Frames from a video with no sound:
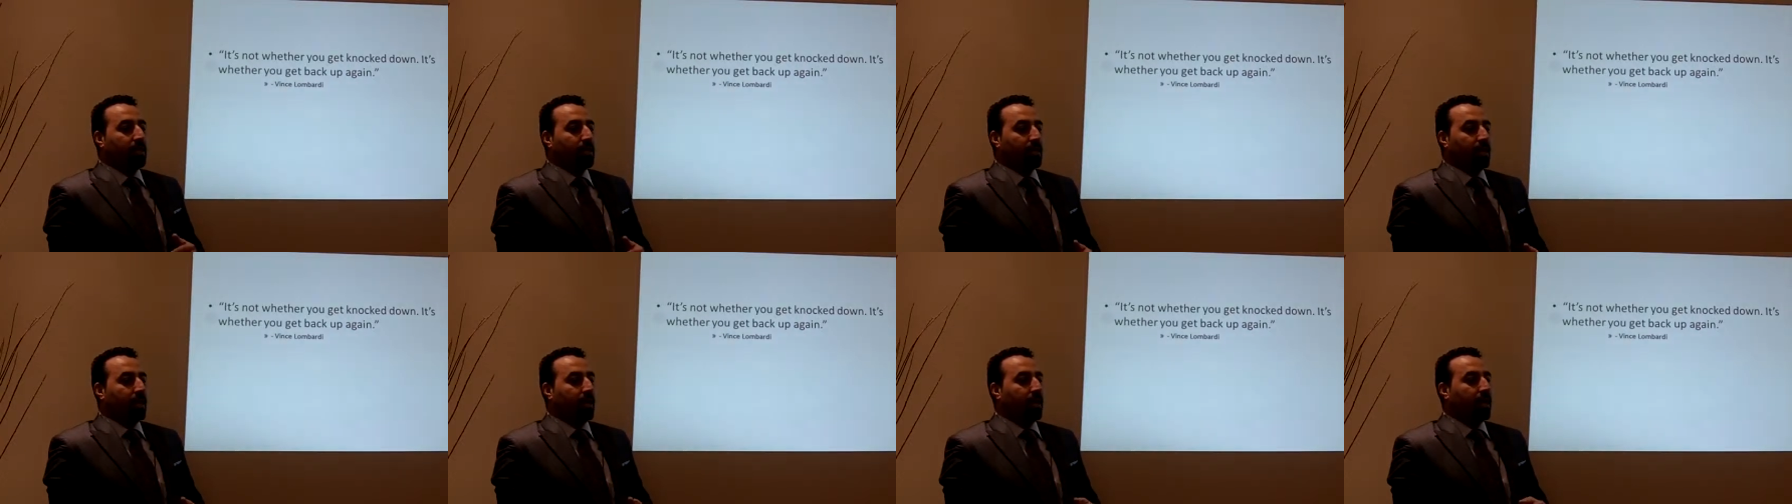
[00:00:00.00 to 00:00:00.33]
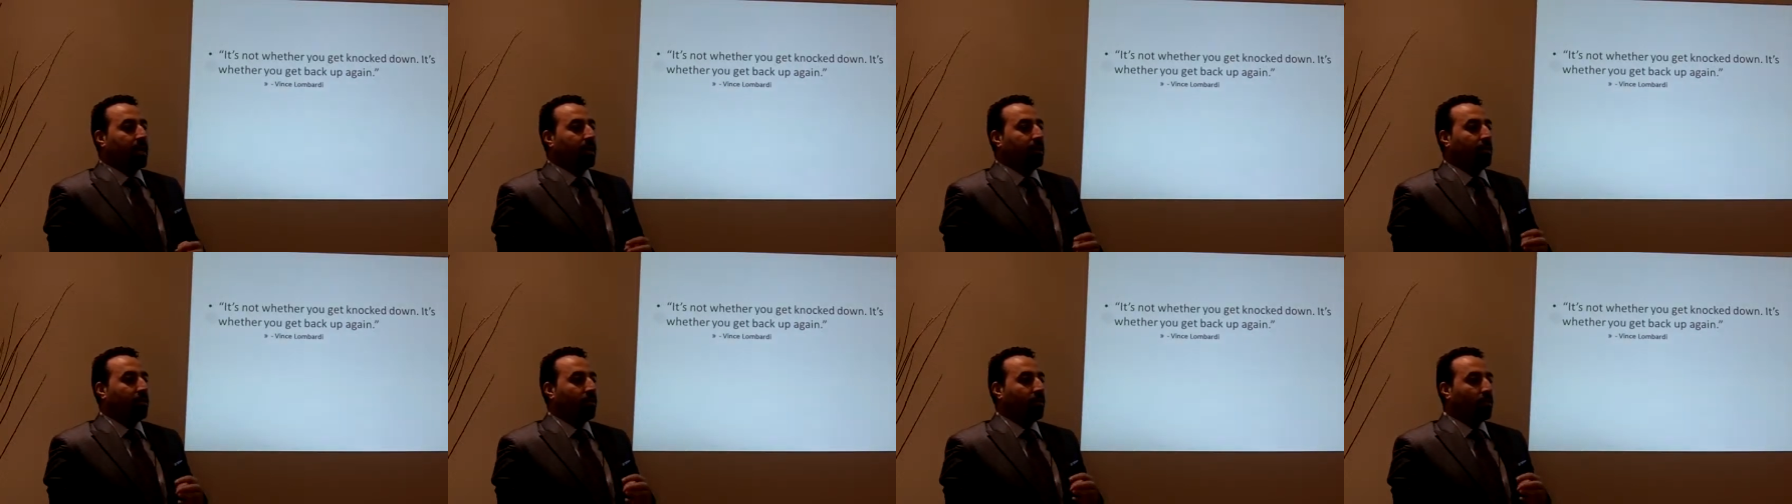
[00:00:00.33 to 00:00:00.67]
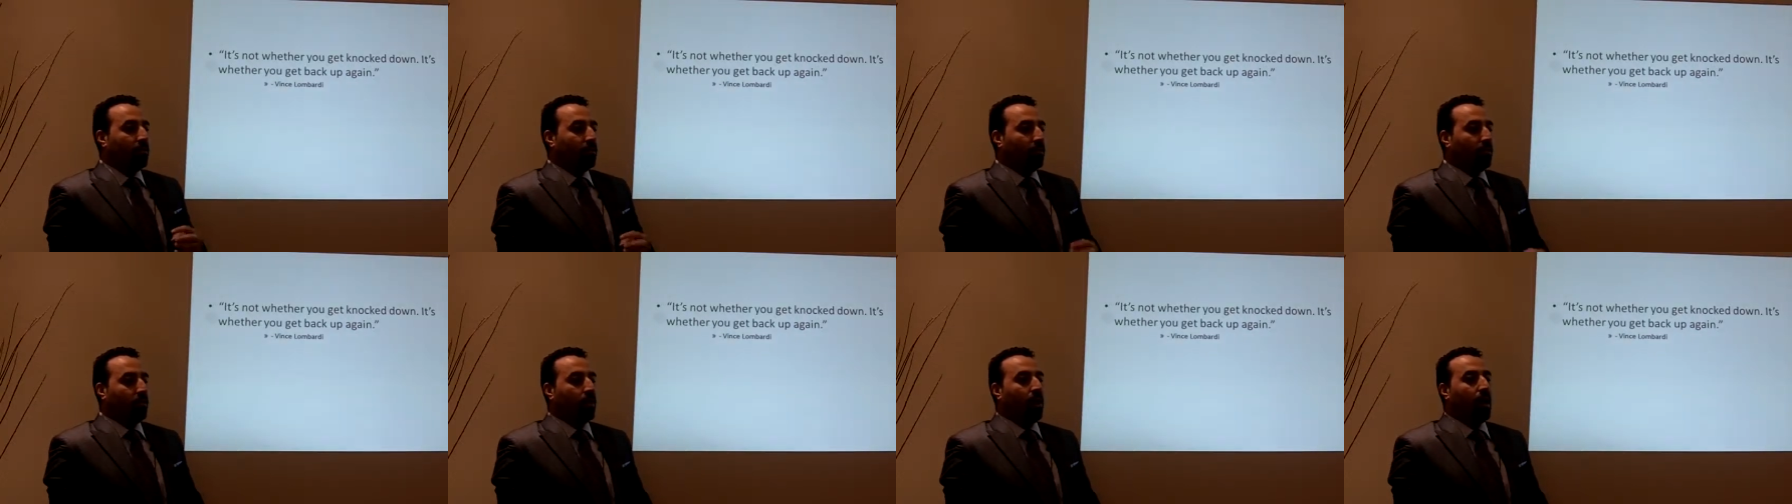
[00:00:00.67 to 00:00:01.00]

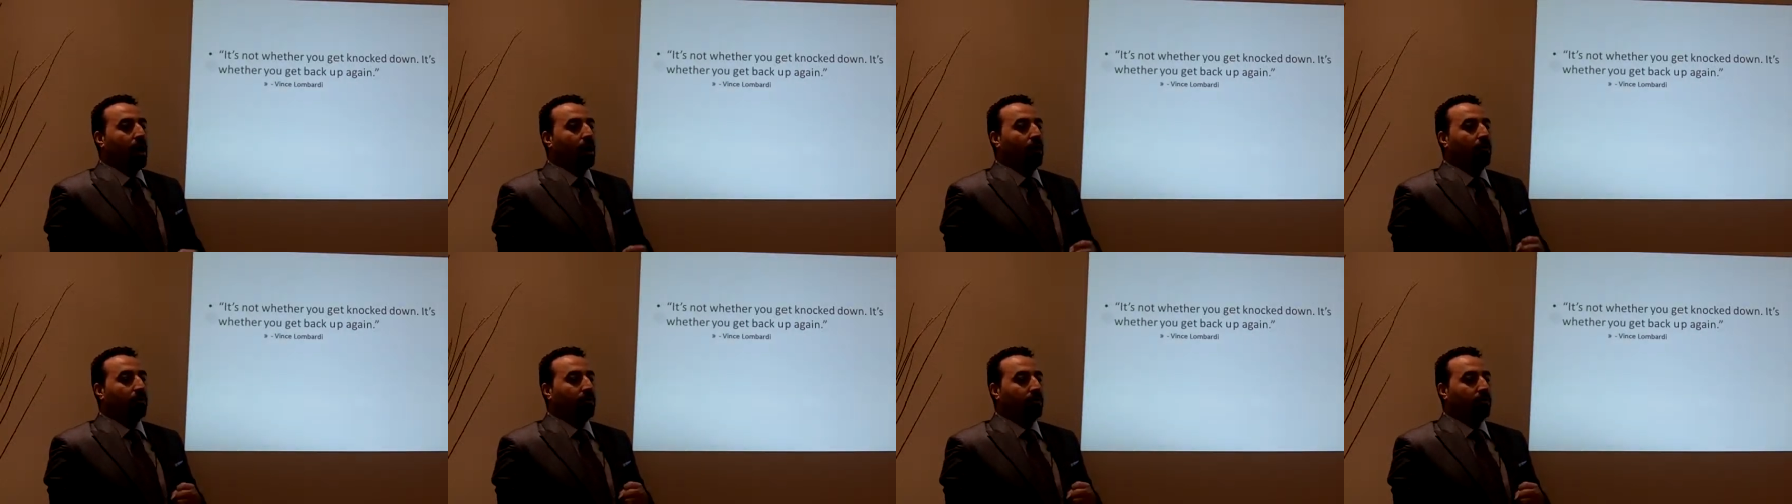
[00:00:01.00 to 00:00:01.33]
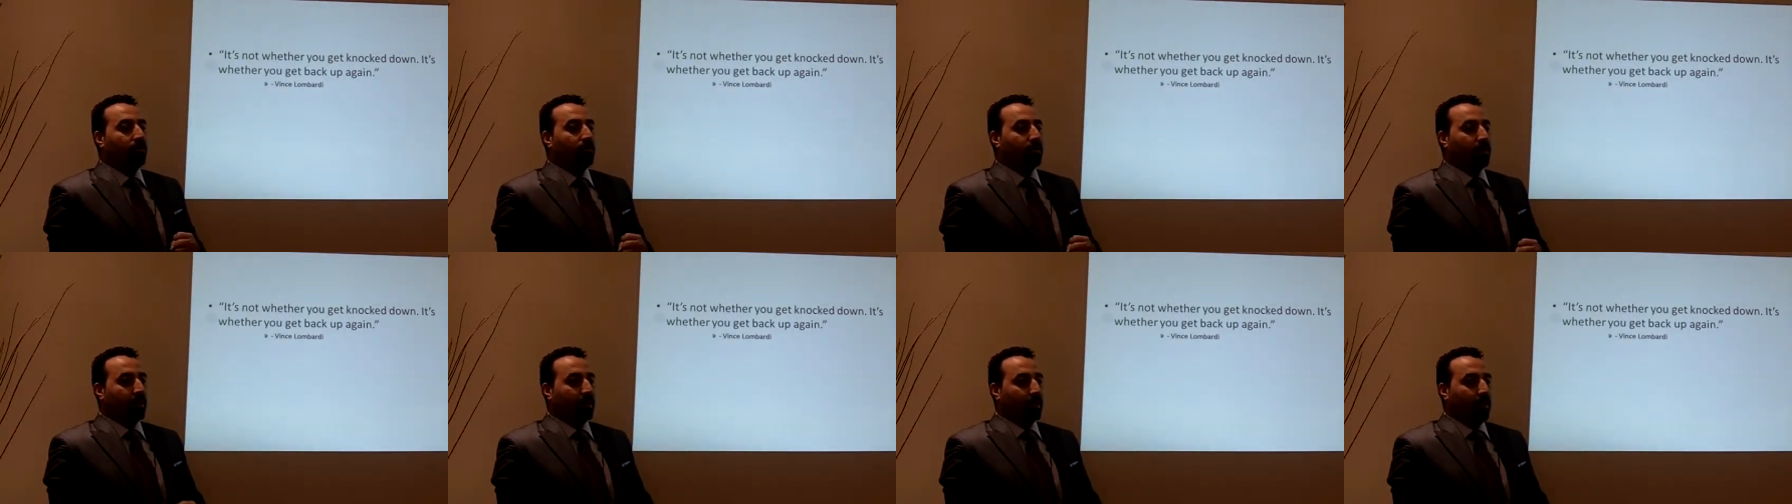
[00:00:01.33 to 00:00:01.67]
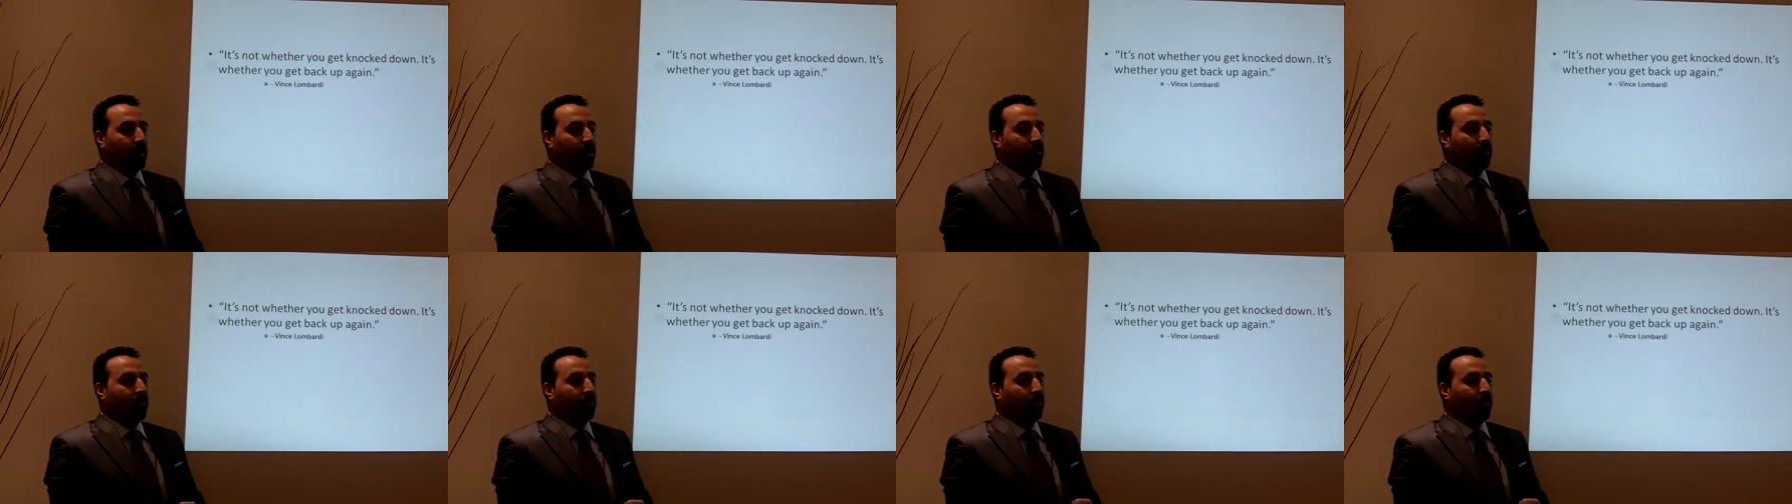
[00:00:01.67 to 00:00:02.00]
dedicate two hours a
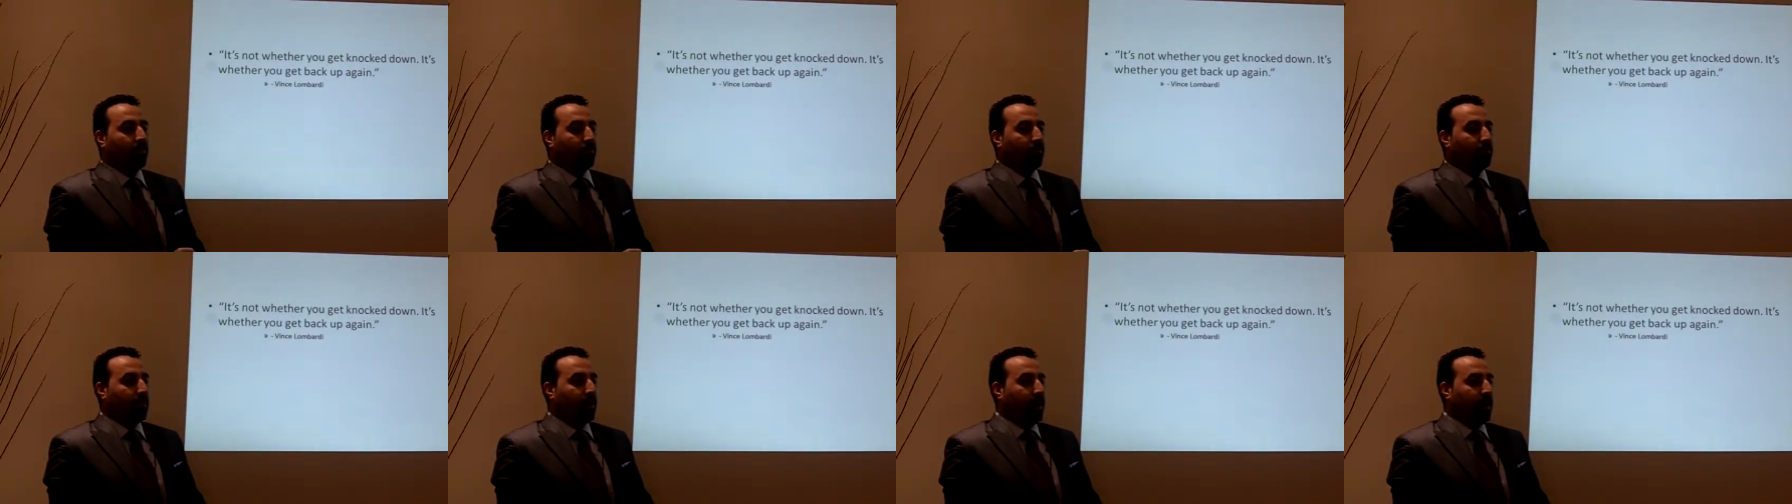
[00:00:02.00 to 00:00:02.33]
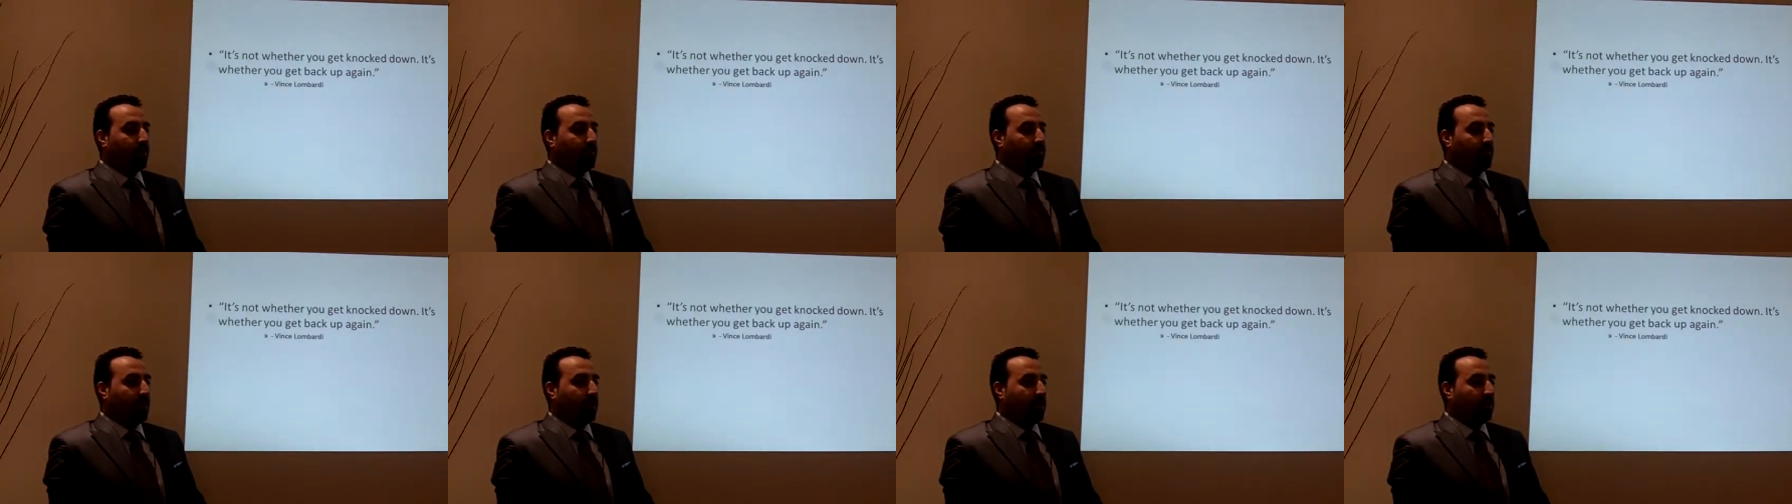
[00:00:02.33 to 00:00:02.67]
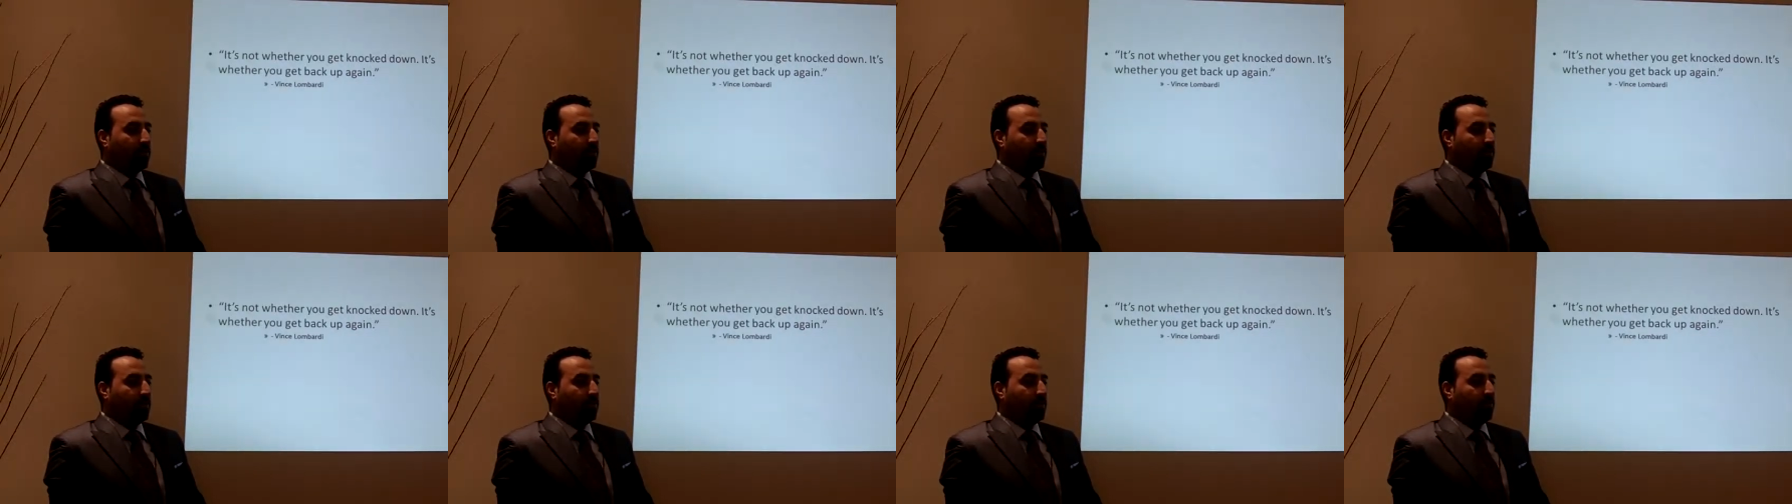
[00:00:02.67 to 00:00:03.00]
day for five
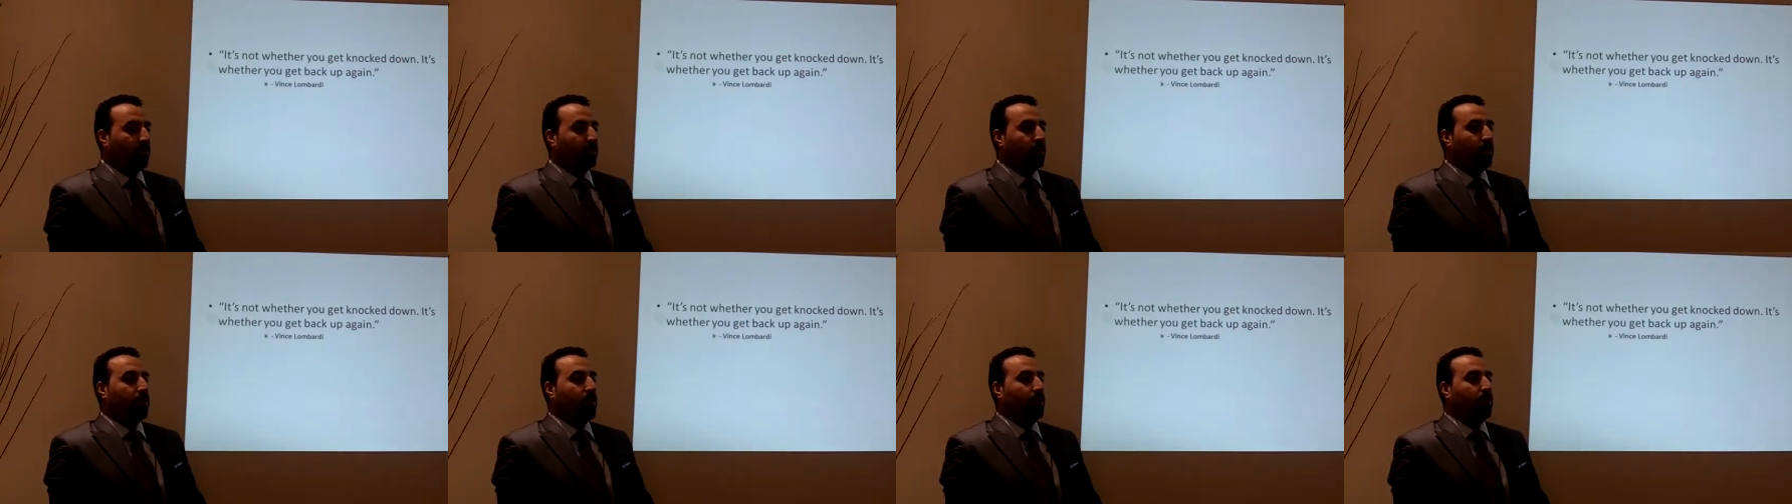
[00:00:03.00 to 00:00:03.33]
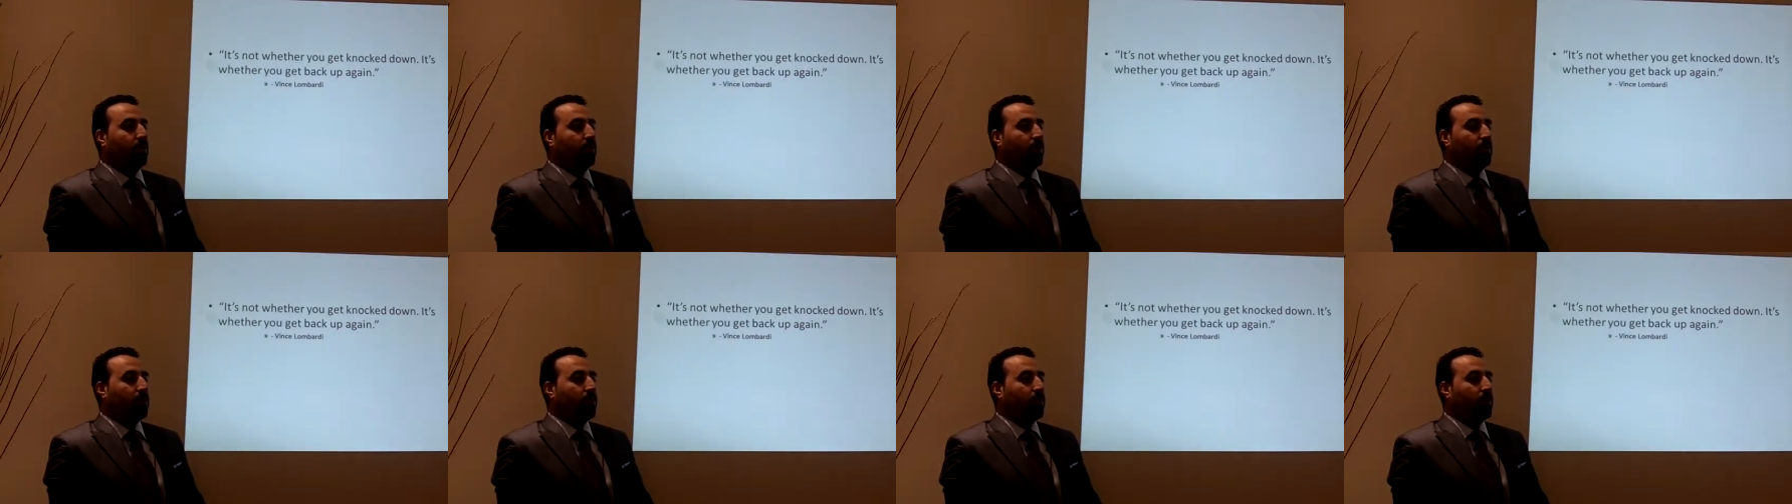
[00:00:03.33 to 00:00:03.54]
days of the week